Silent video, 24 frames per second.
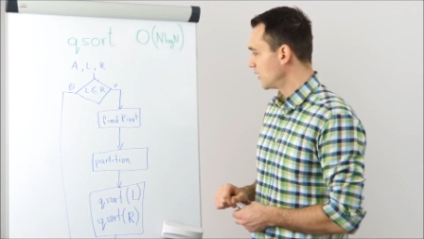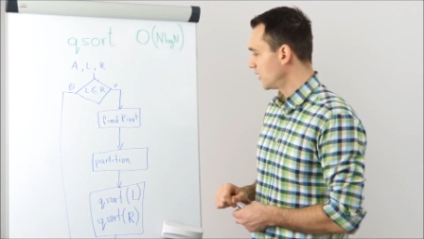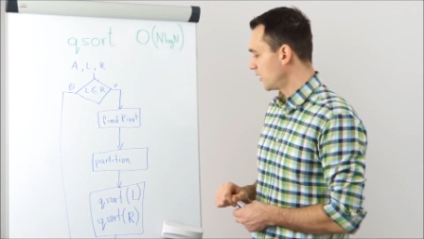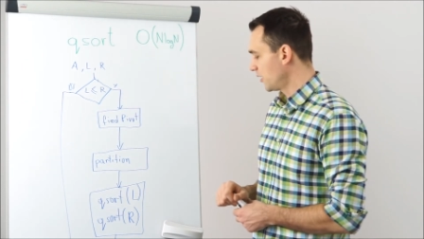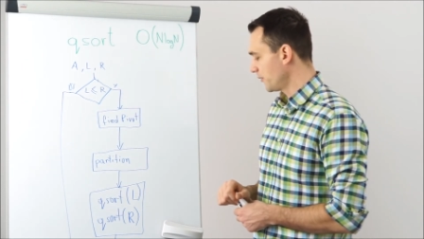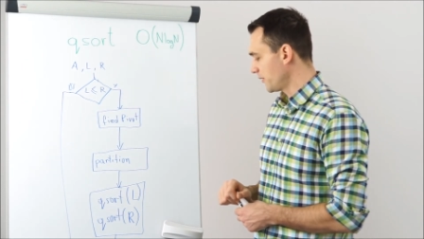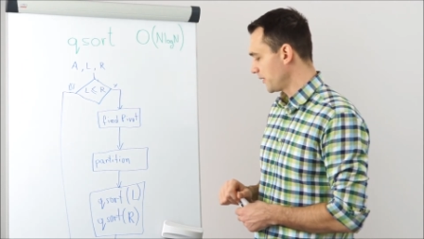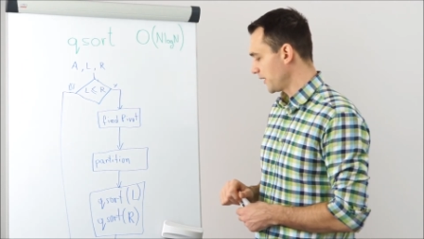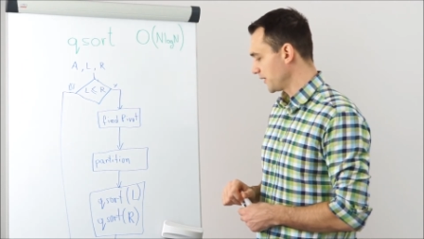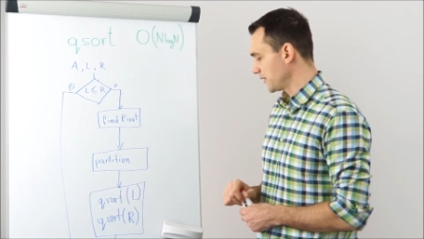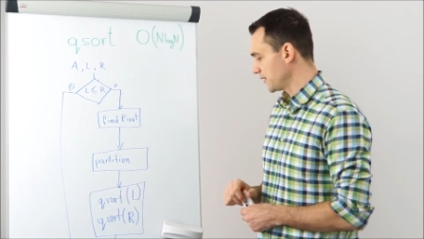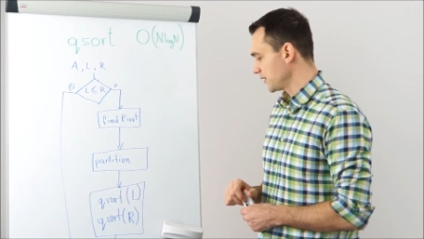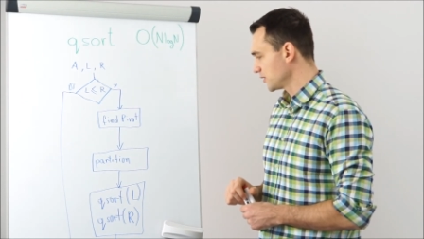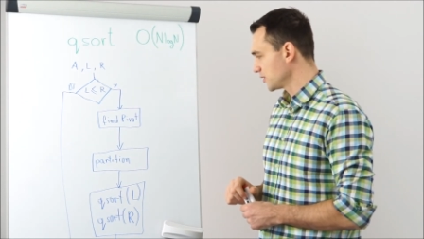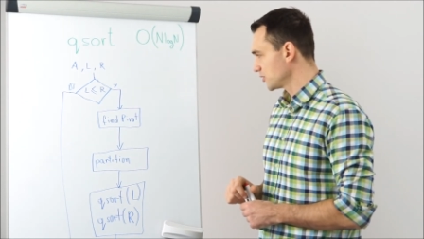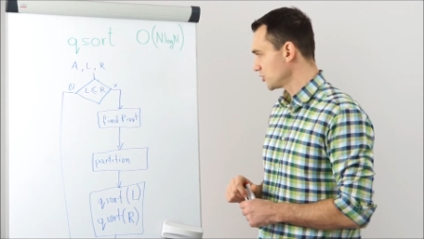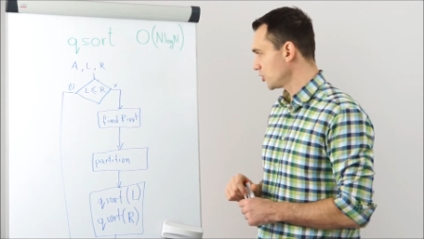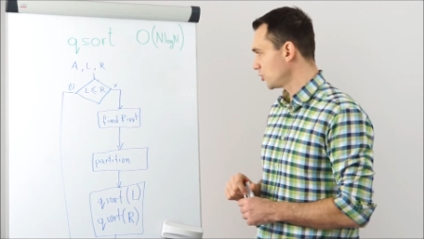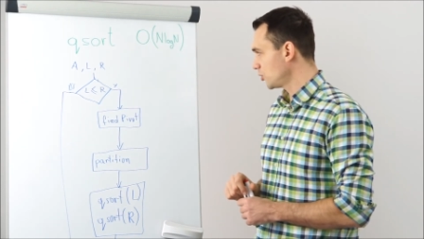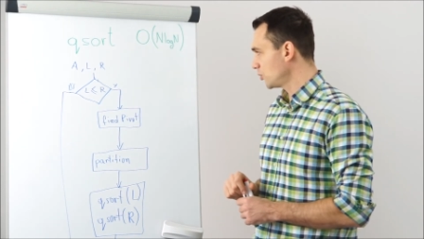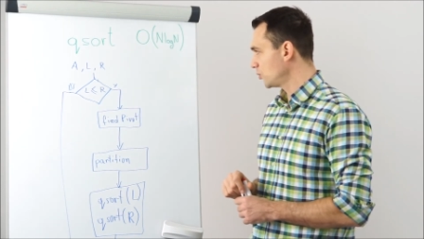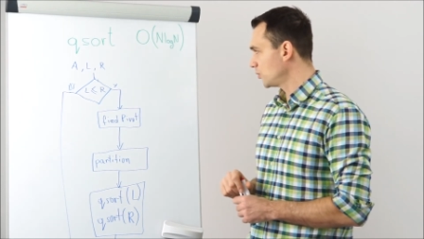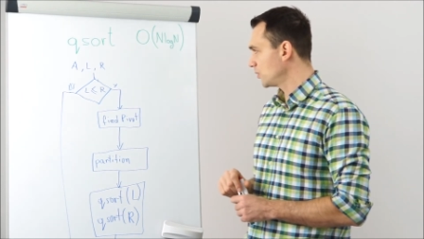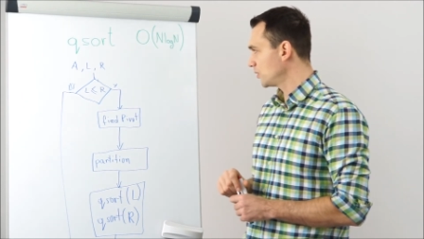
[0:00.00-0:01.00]
All right,
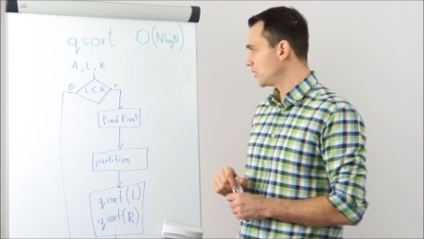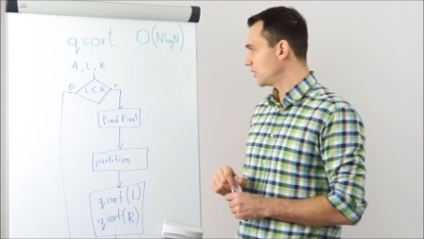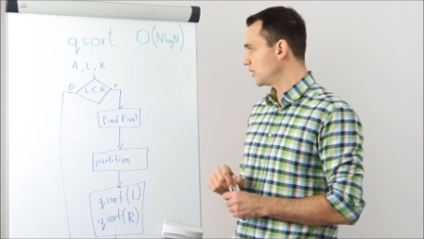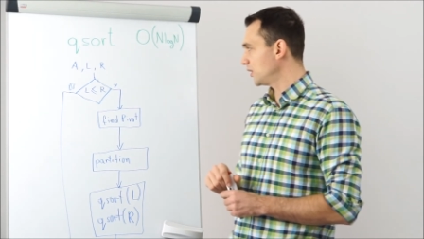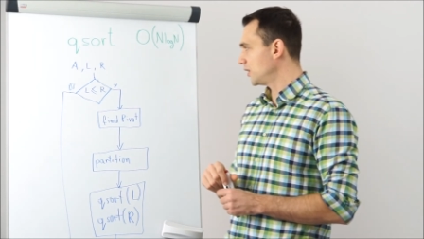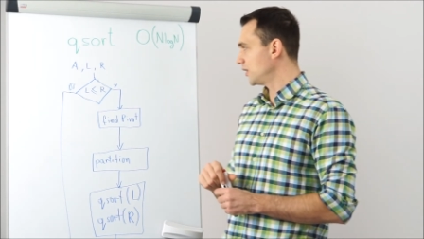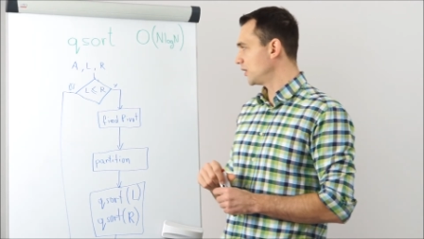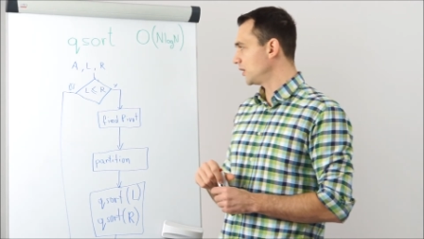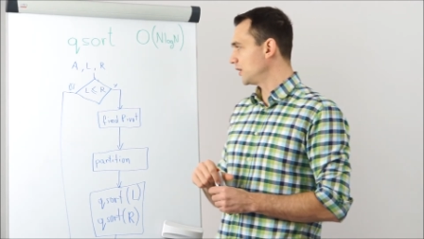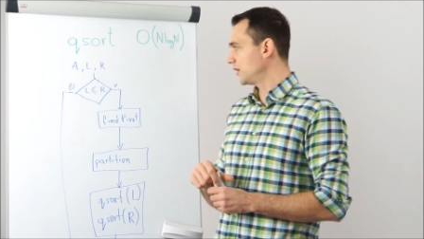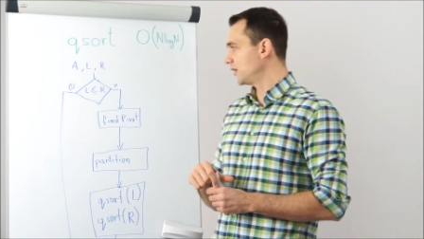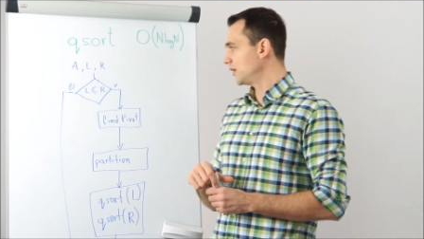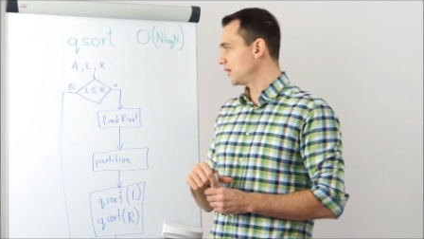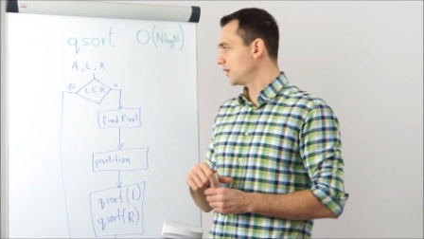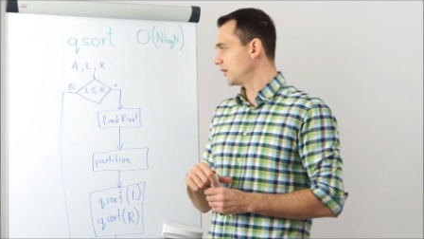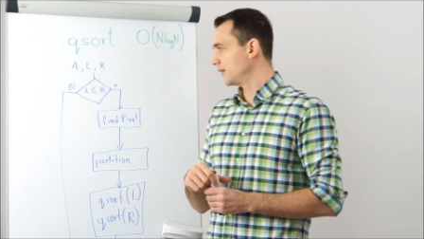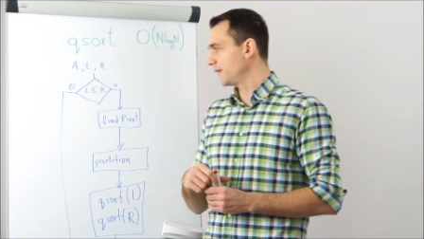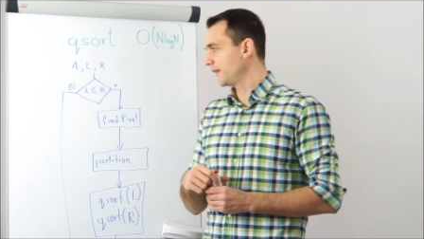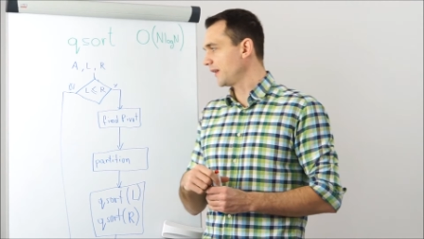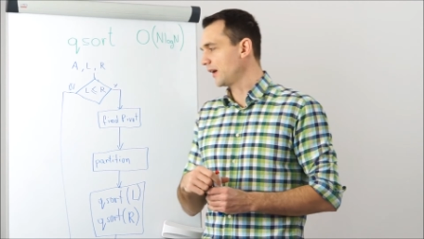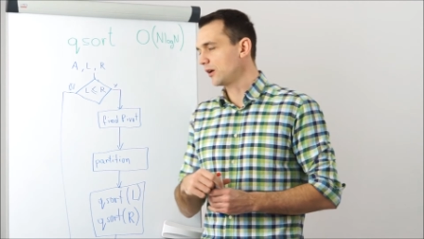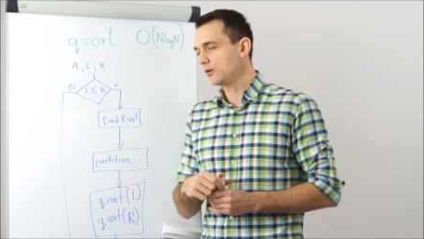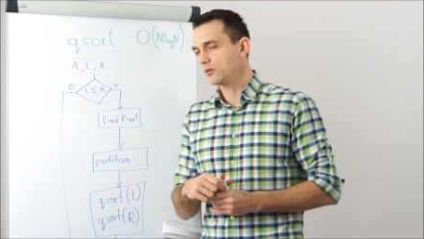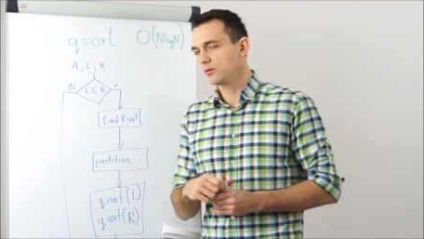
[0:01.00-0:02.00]
so
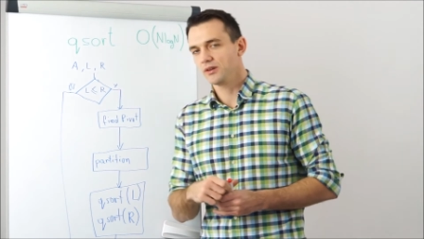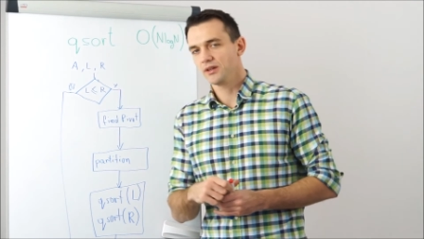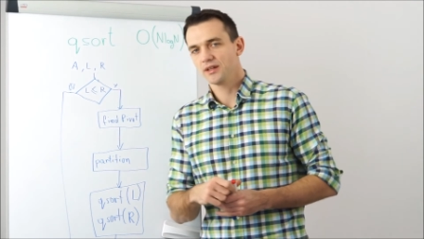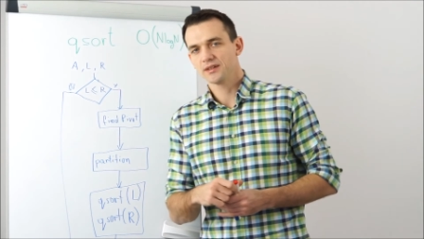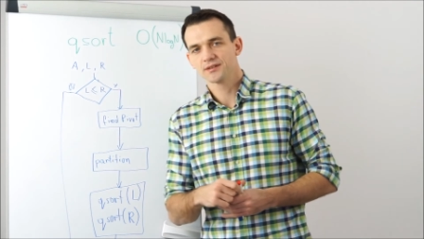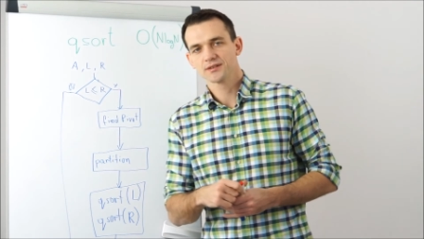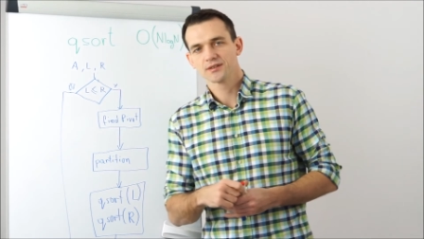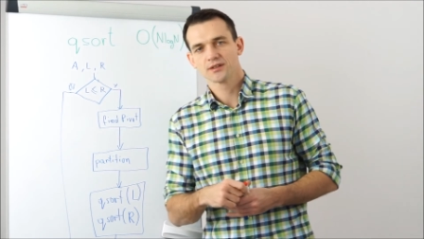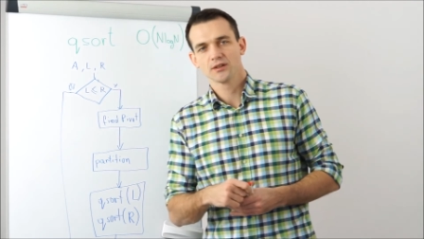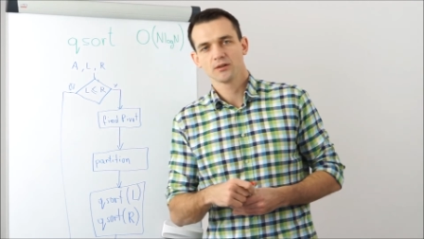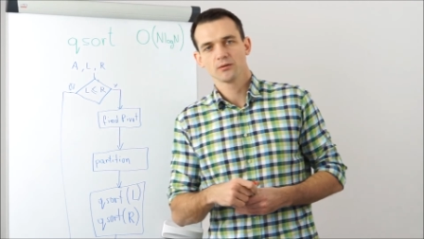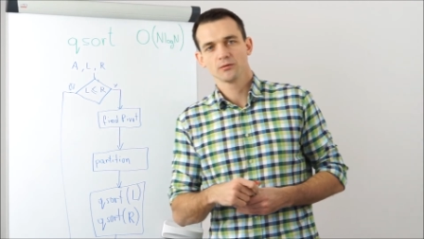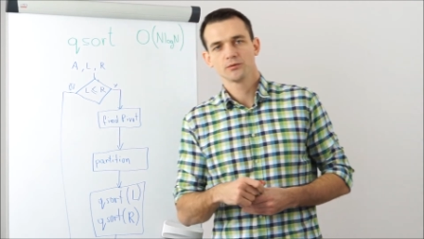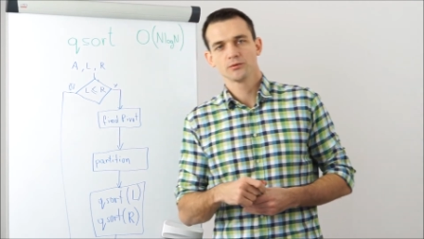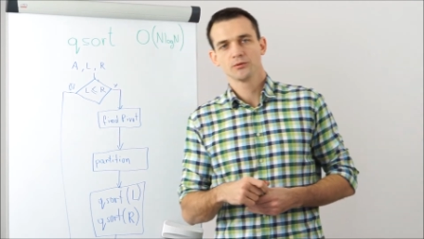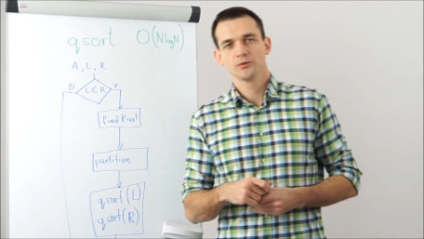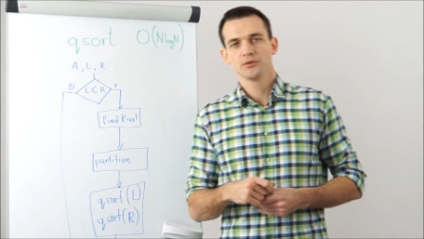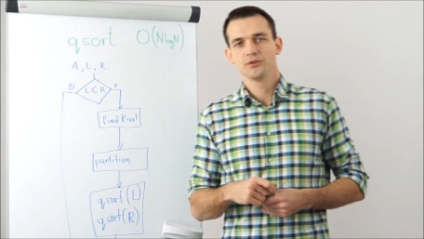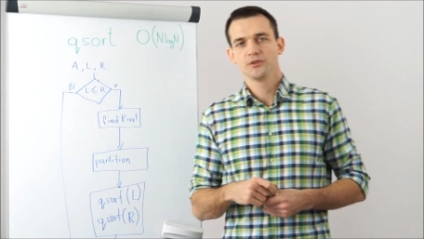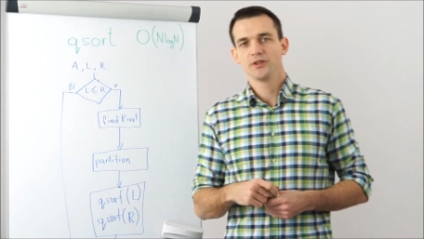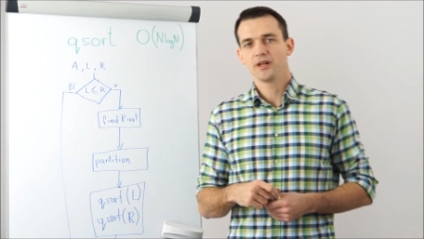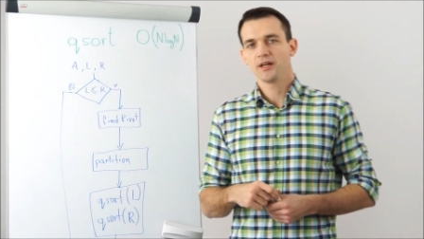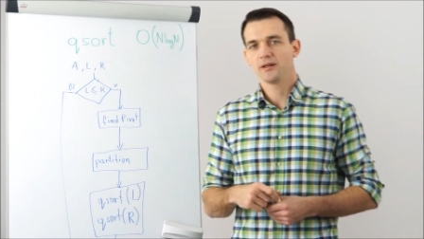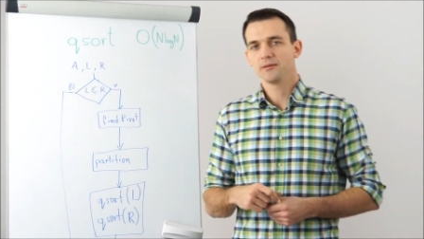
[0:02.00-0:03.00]
now let's go to
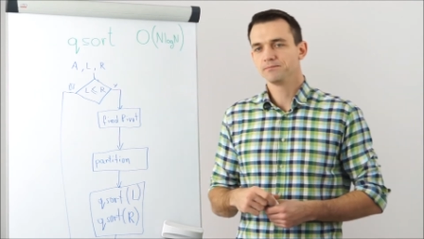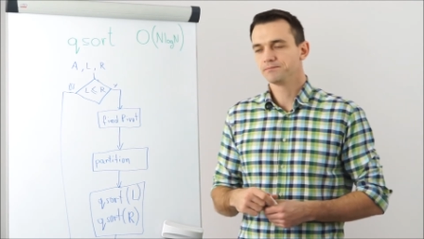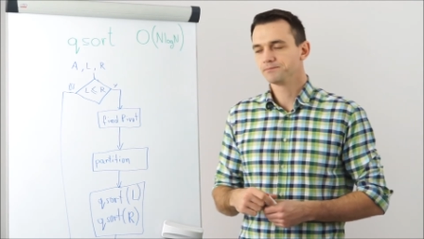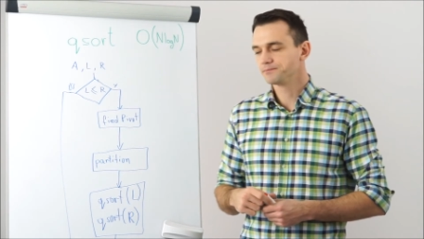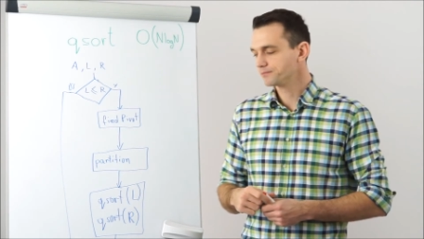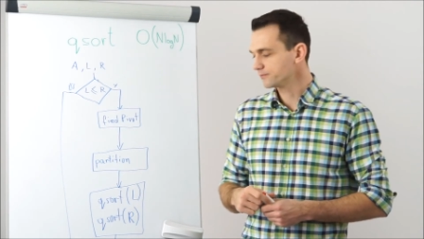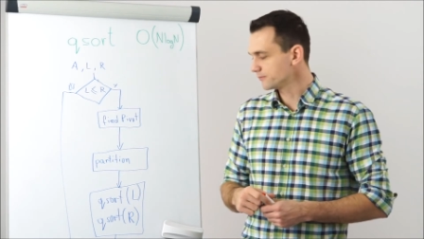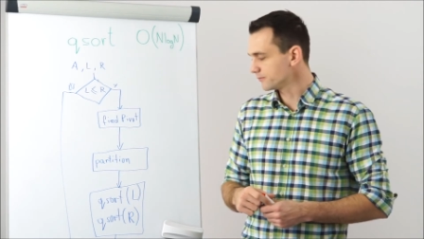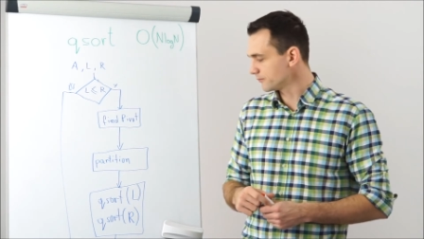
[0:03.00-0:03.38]
the